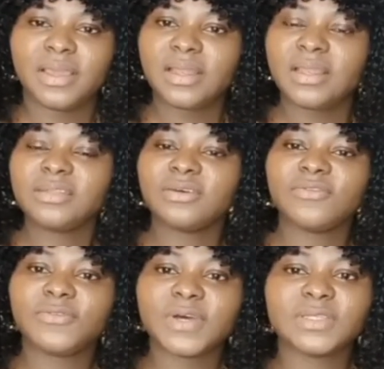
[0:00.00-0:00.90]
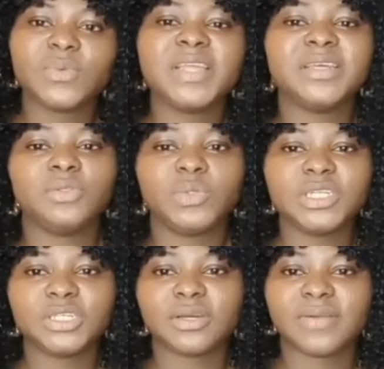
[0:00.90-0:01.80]
A lot of us, where they do
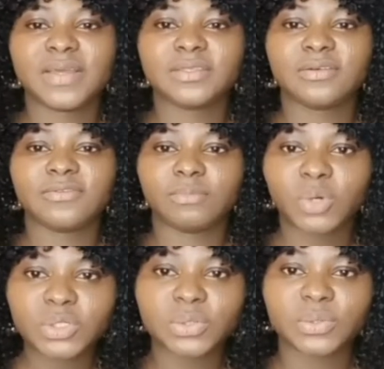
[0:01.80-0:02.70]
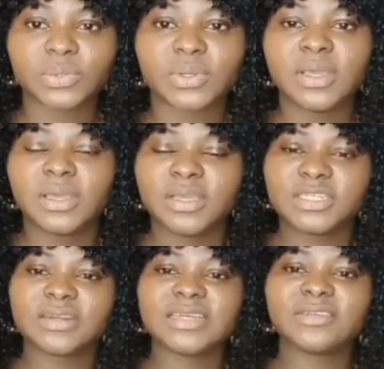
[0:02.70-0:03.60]
insurance of motor,
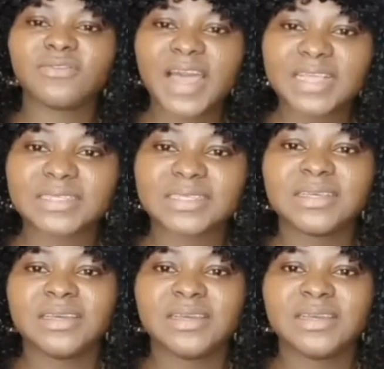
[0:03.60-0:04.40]
insurance of us,